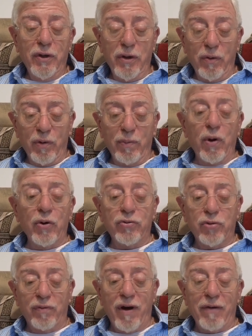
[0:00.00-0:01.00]
They were both
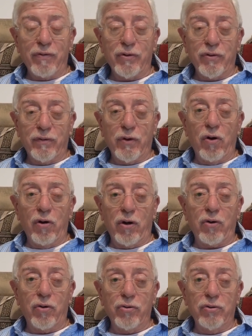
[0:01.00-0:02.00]
survivors of the
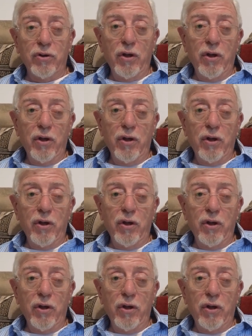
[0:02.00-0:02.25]
Holocaust.